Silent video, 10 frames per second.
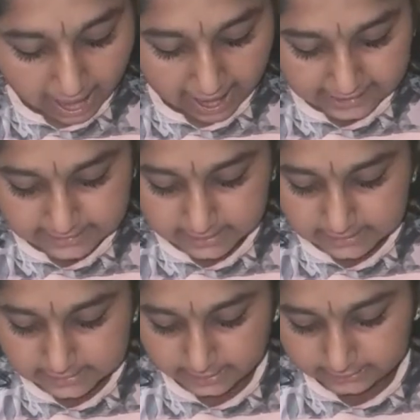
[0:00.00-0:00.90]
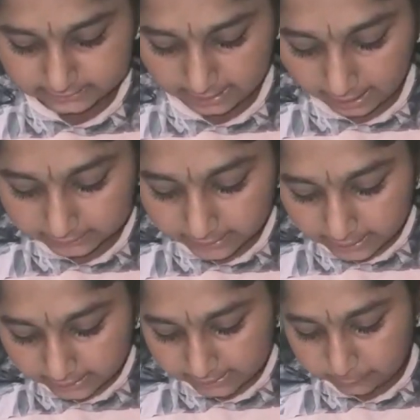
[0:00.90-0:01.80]
as they said that
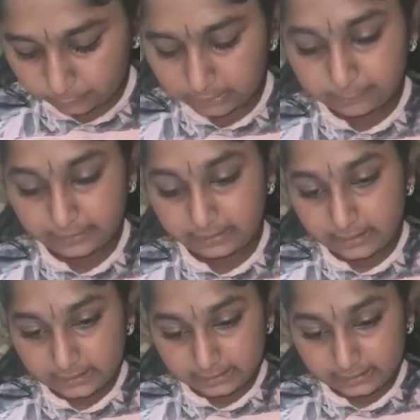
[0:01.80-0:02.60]
it will be